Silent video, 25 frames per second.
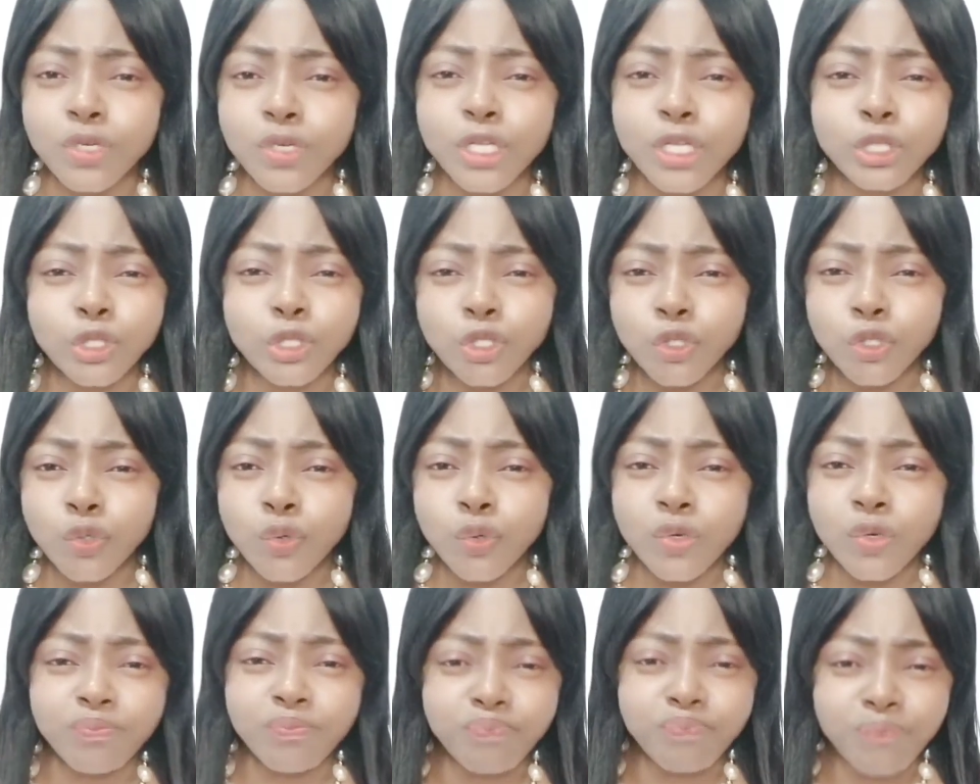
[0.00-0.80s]
the
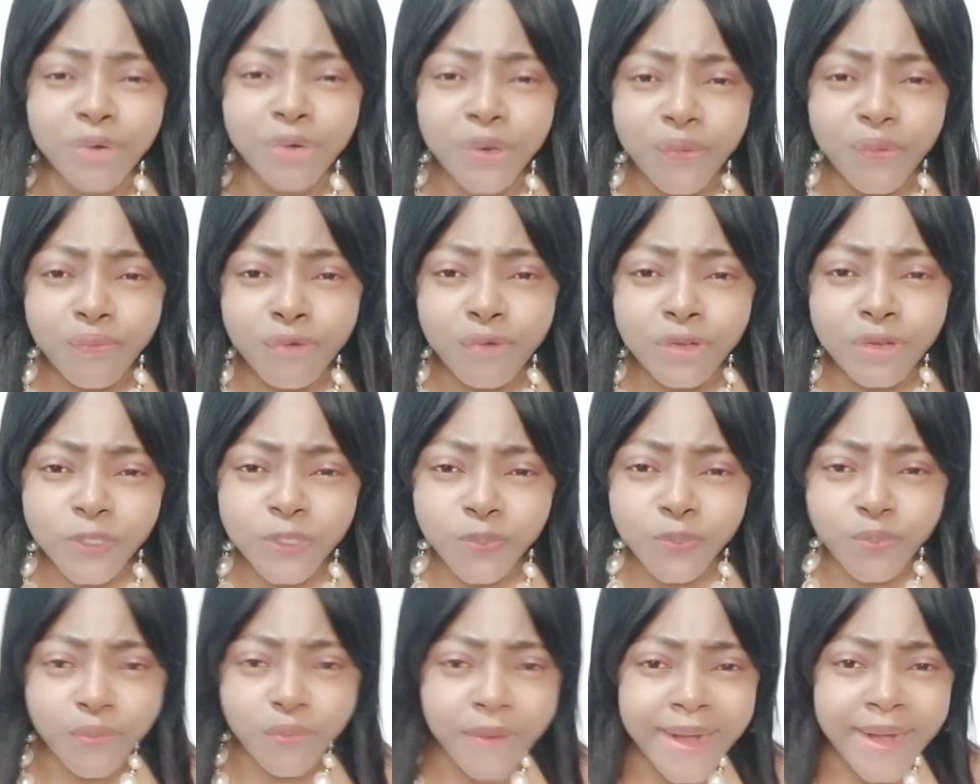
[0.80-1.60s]
stewed beetroot
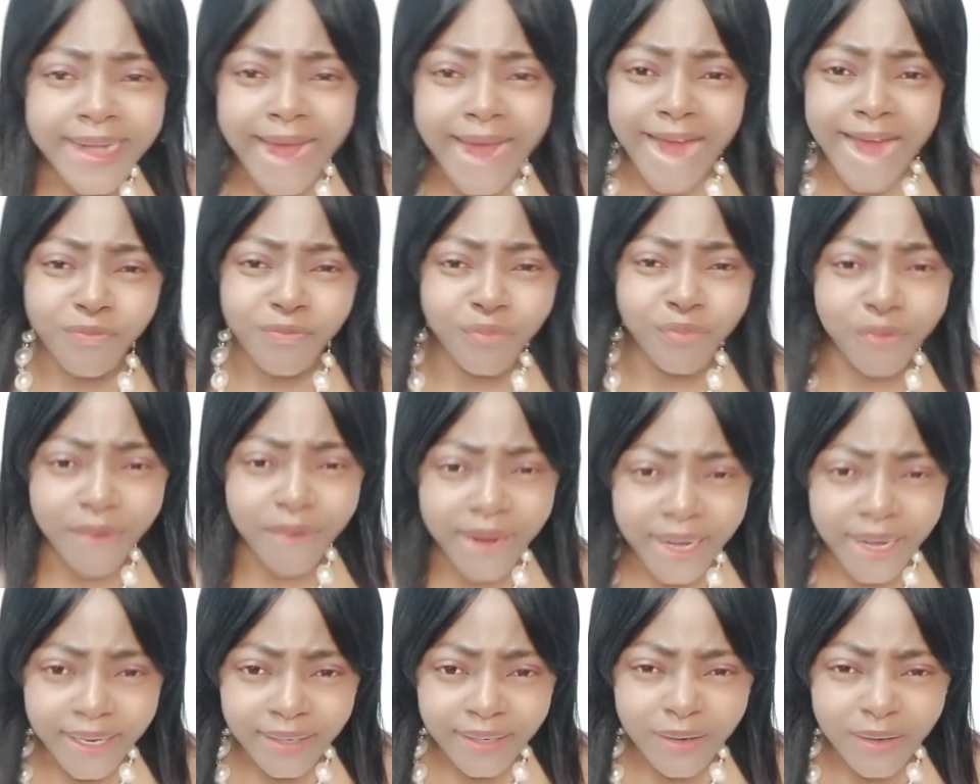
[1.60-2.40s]
bread and
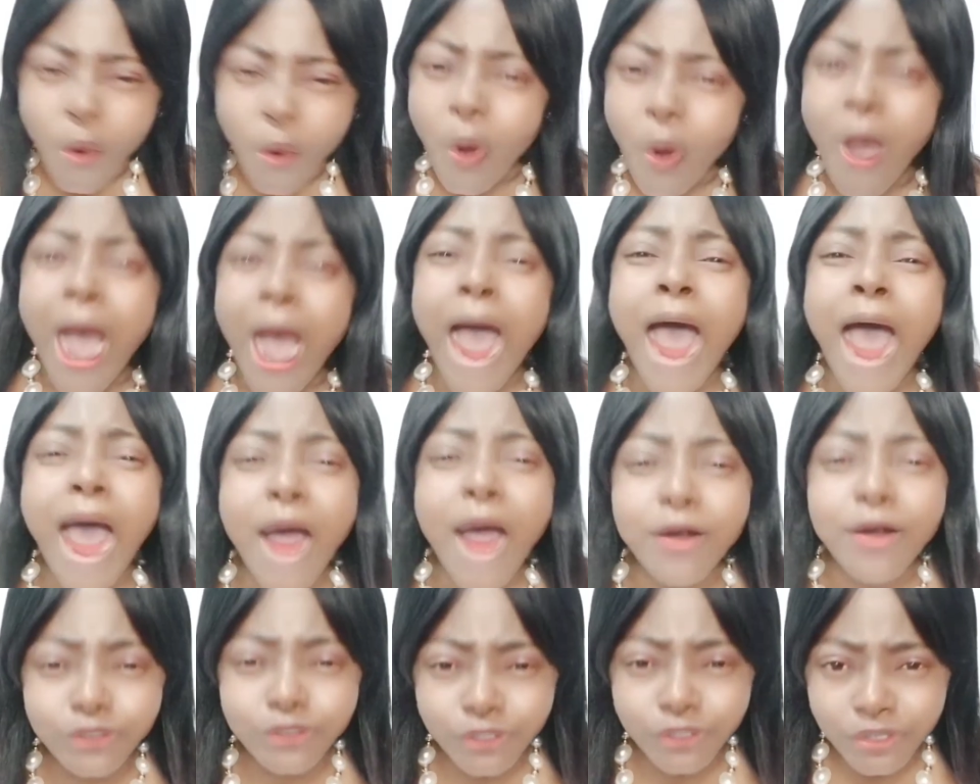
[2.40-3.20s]
bread or
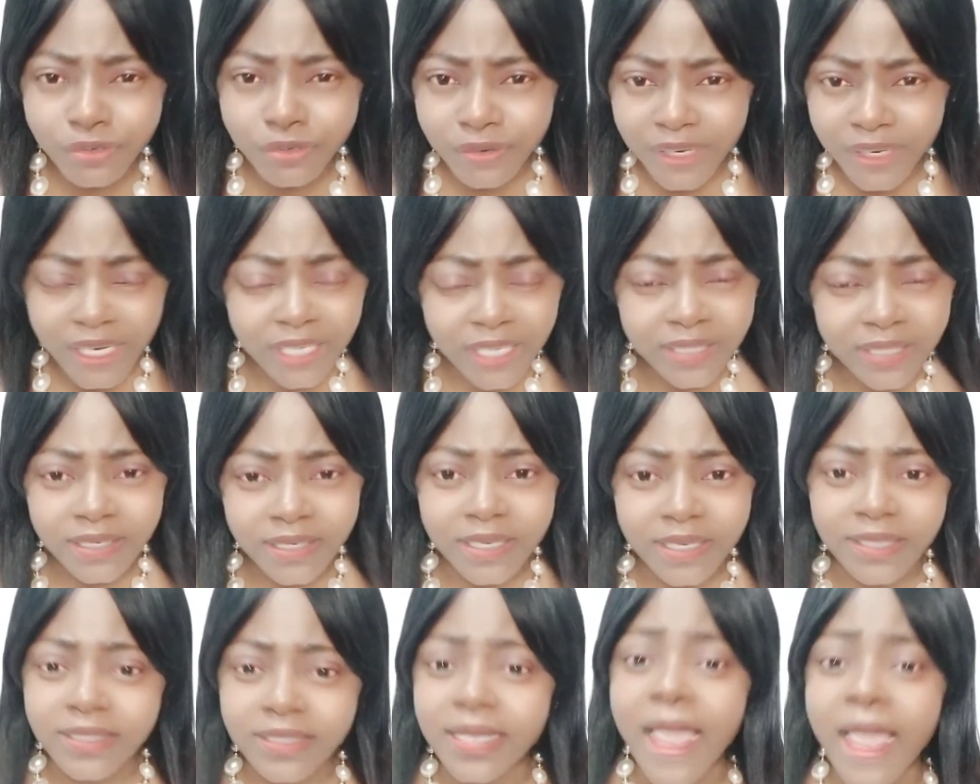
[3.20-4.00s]
how do you eat
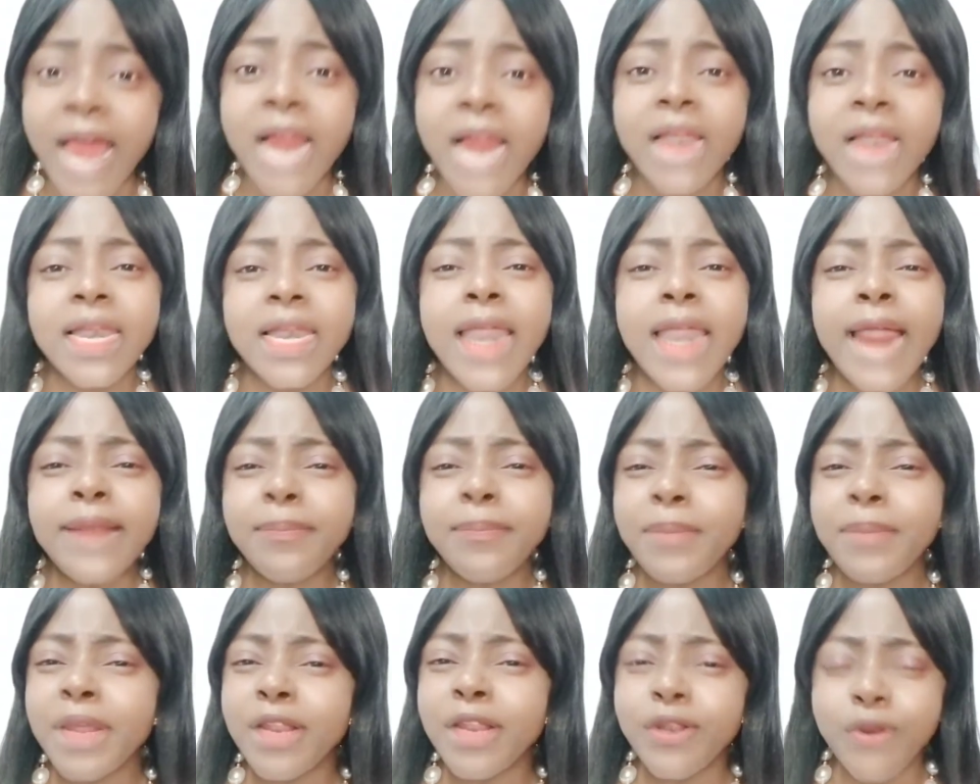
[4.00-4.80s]
it let
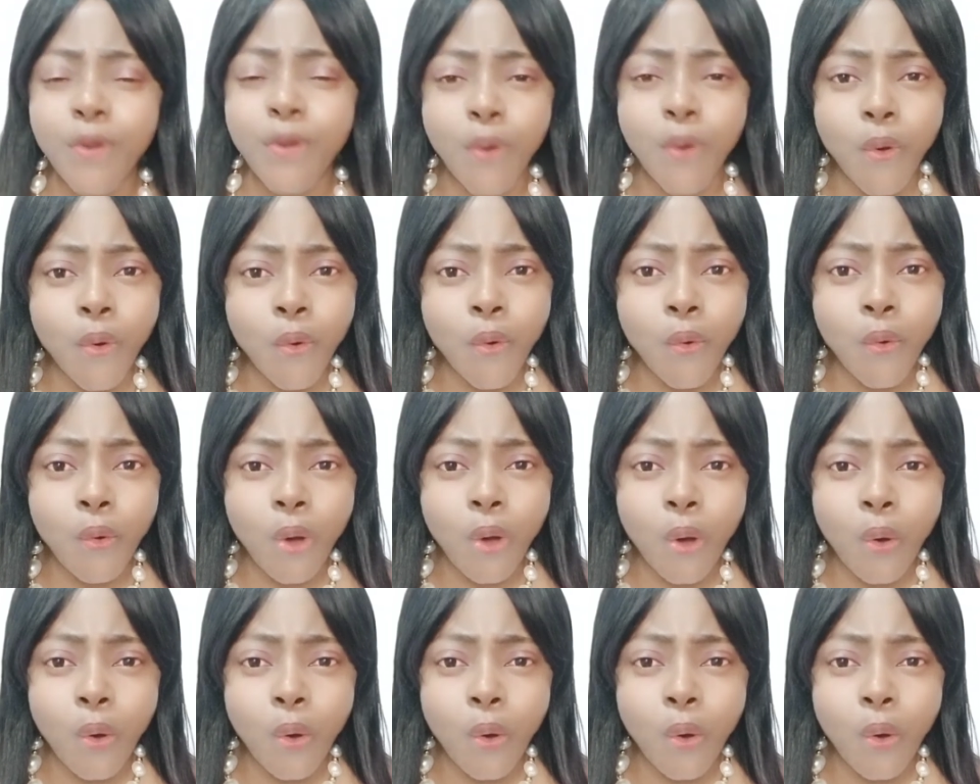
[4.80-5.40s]
me know